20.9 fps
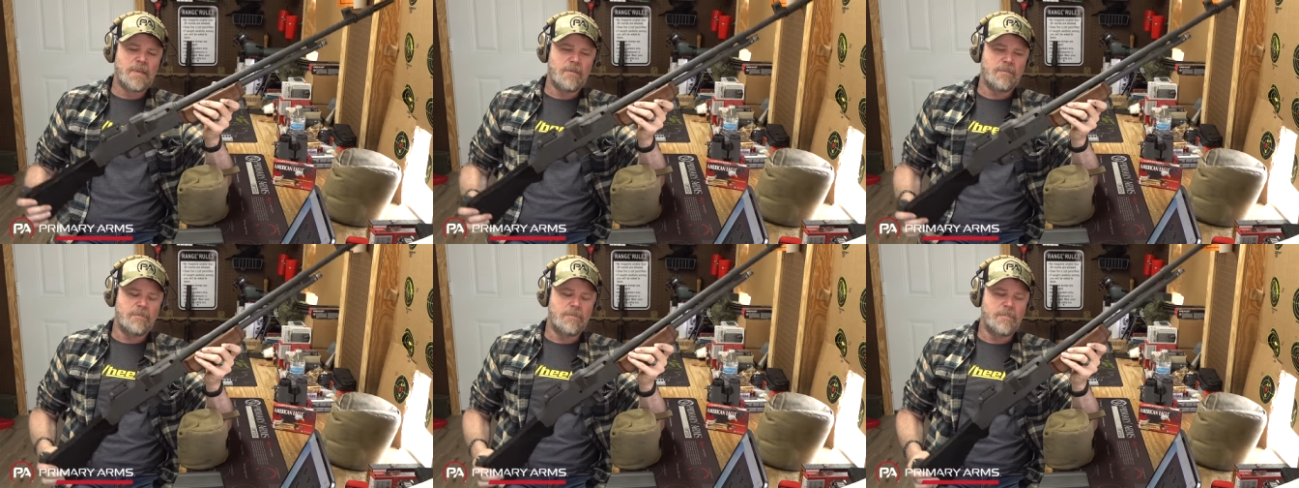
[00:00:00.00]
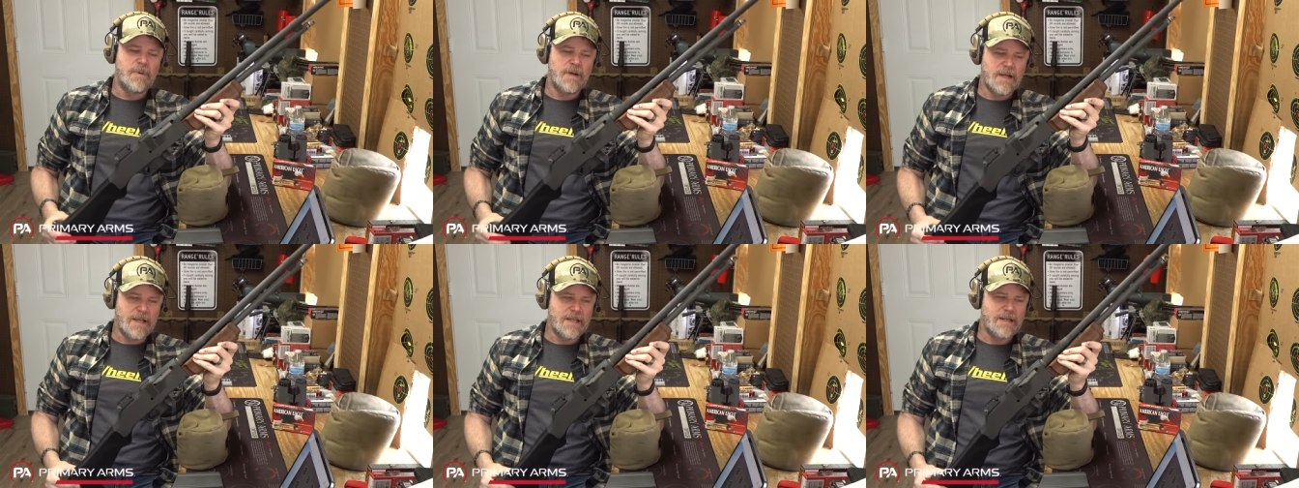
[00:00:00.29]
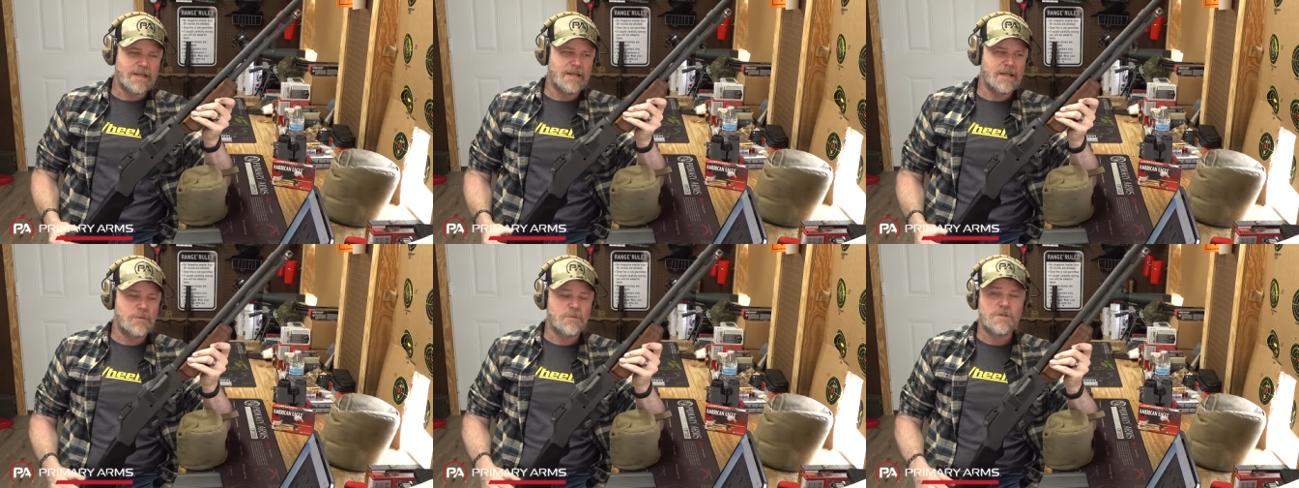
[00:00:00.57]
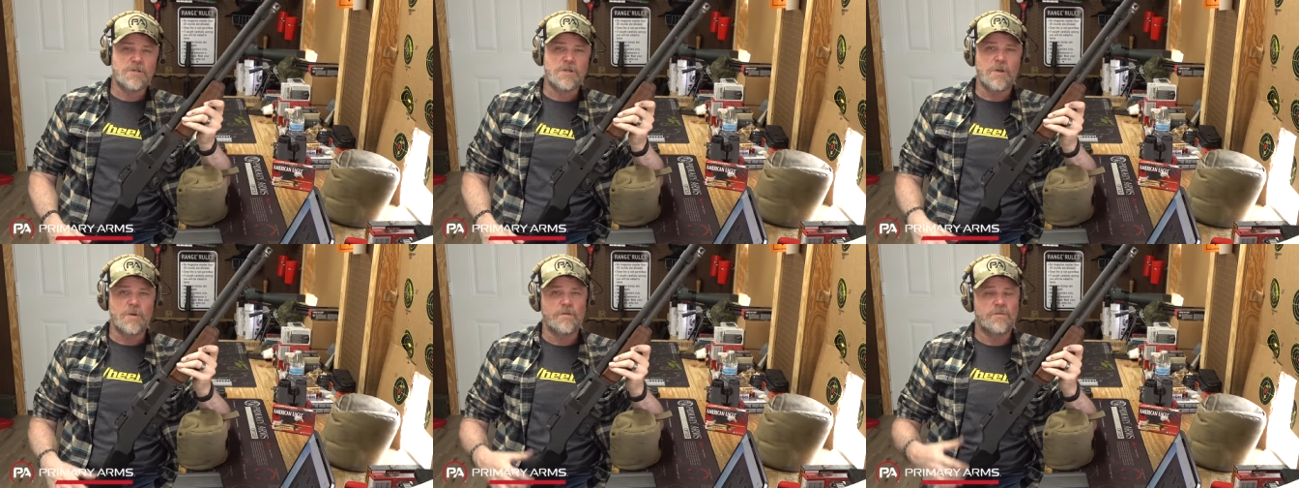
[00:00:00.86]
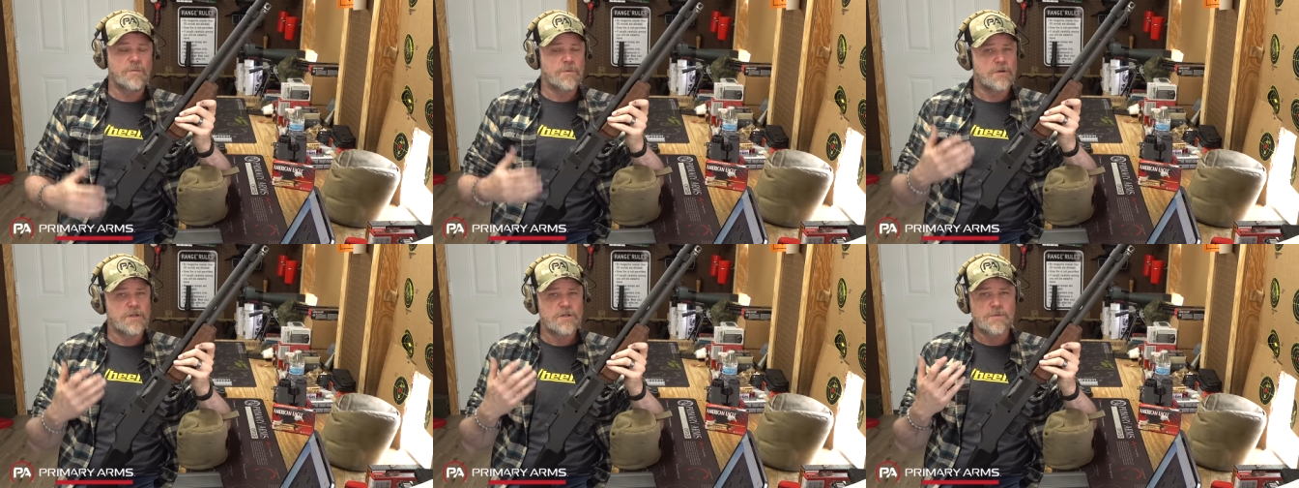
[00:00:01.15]
but it was
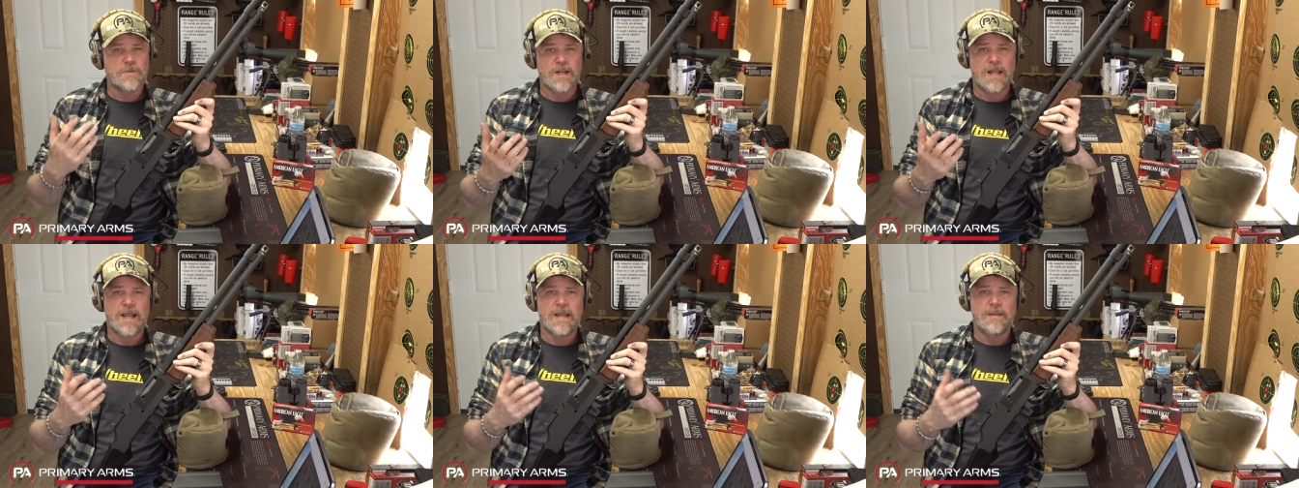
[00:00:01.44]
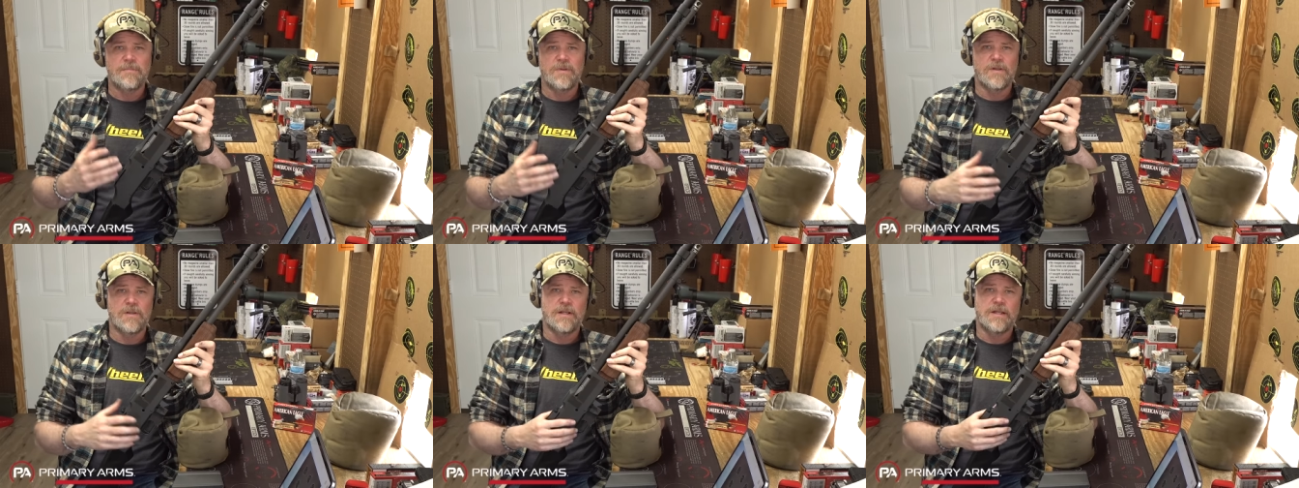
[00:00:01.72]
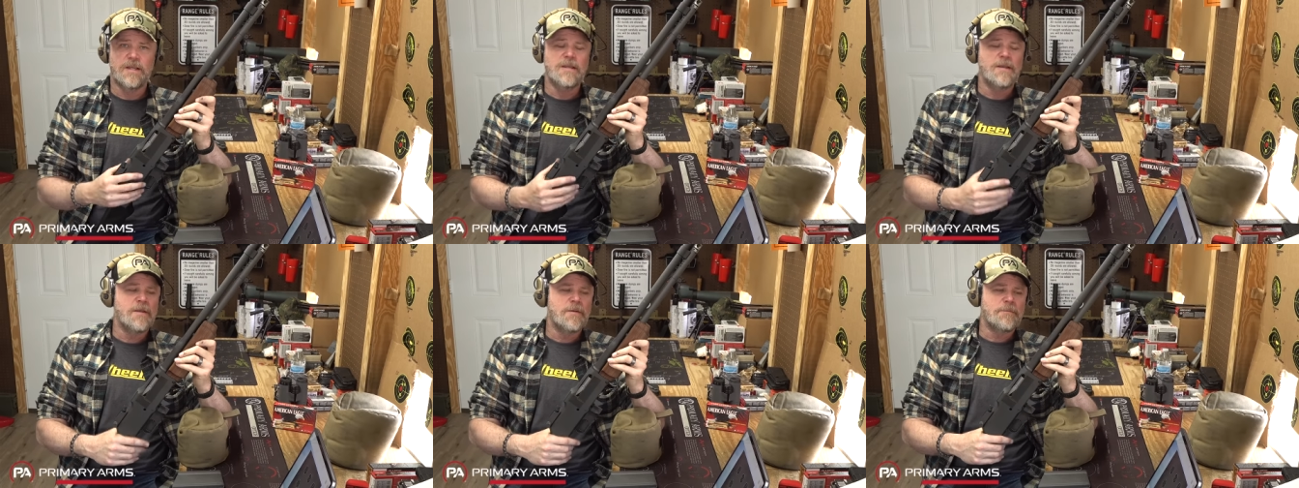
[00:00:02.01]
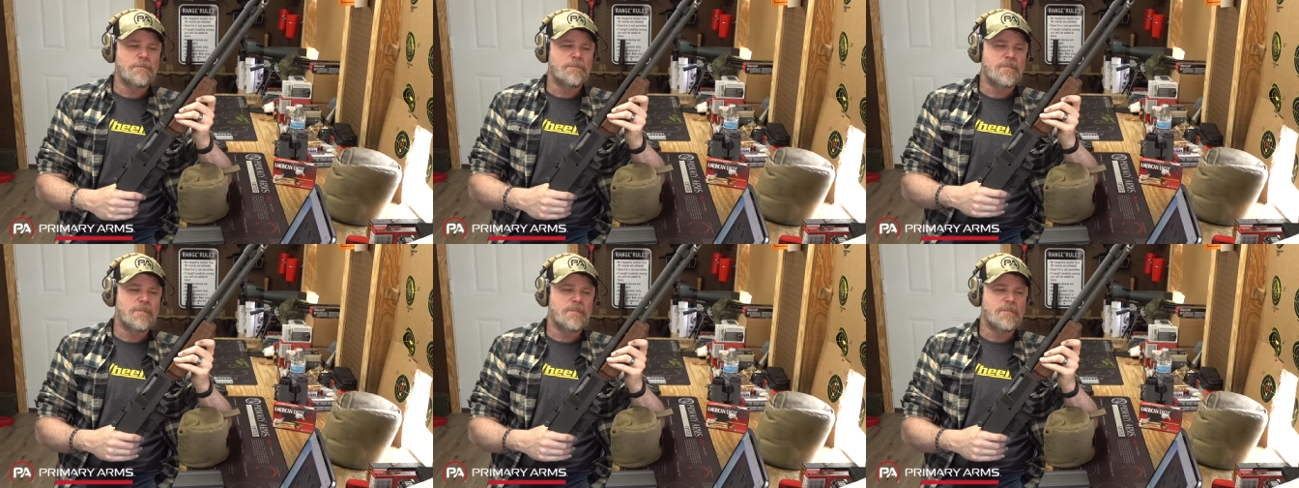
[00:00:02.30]
known for its reliability,